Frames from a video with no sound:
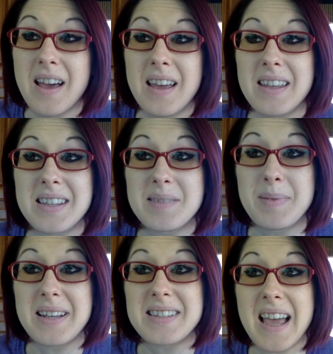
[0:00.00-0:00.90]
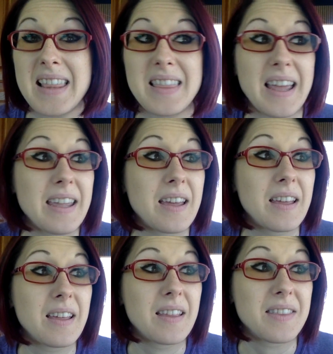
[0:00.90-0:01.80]
is because I like
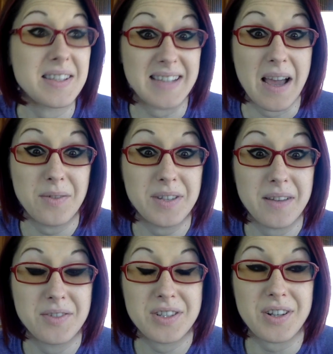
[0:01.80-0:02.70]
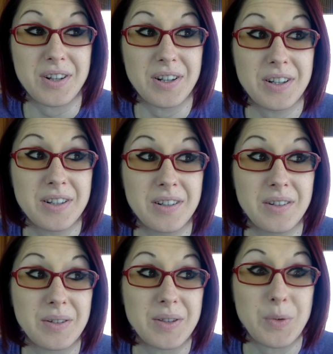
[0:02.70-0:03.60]
the sound I've just heard
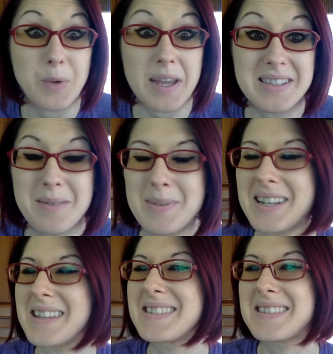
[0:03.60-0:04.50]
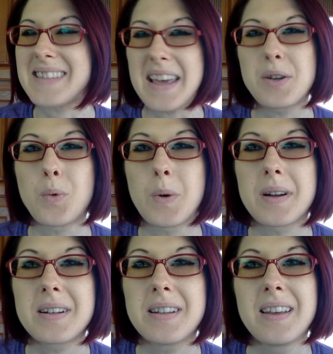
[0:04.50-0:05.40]
or the way someone has said a
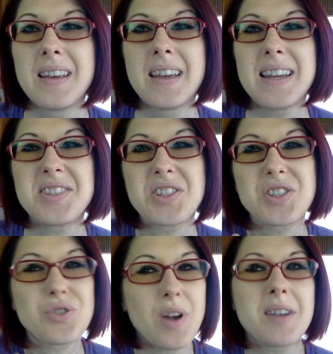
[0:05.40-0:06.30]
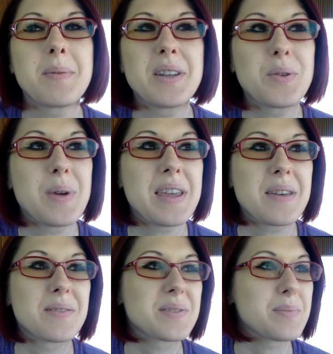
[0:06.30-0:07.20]
word. It just struck me in a way
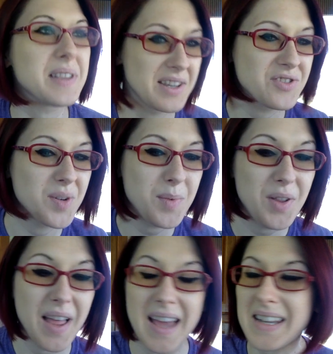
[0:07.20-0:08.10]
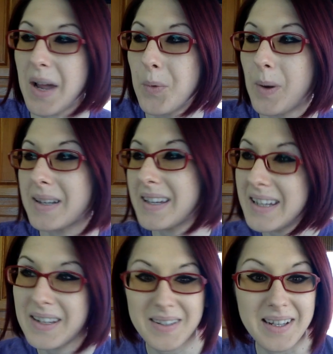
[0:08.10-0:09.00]
that was pleasurable, and I want to
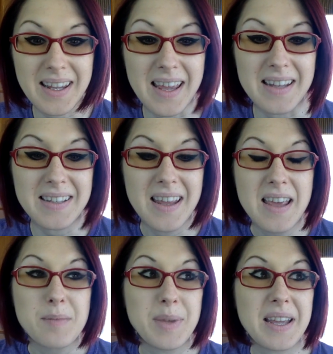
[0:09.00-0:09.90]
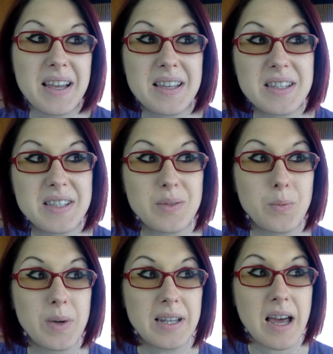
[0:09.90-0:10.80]
hear it again. Because
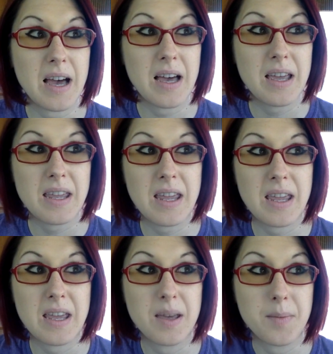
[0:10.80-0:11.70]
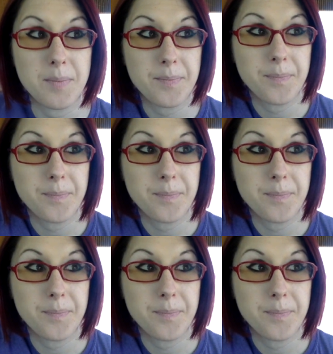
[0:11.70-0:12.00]
when I am